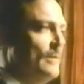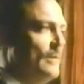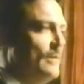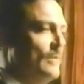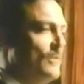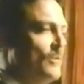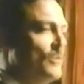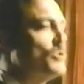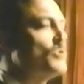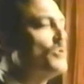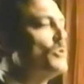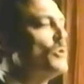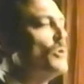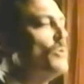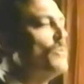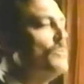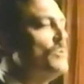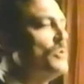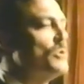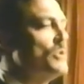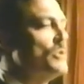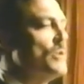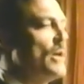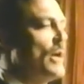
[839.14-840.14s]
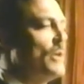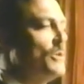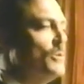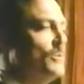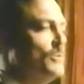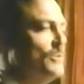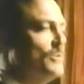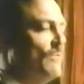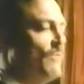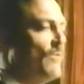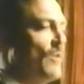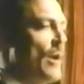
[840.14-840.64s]
The stone
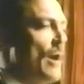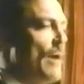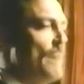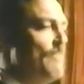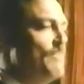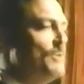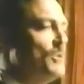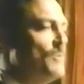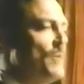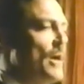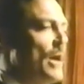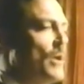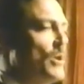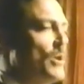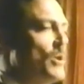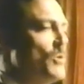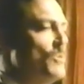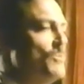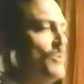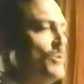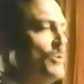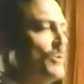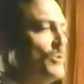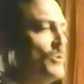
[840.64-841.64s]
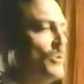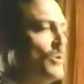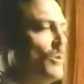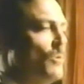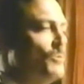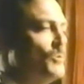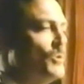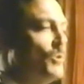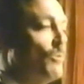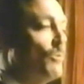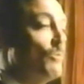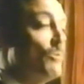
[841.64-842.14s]
statues of the abstract Union
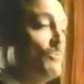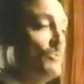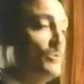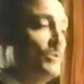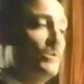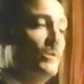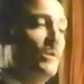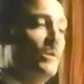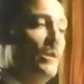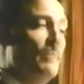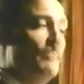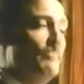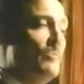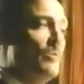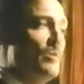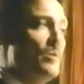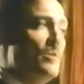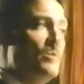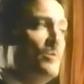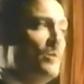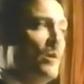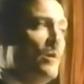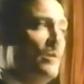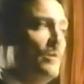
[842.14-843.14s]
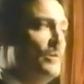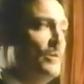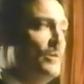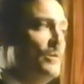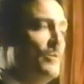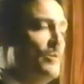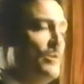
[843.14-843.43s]
soldier grow slimmer and younger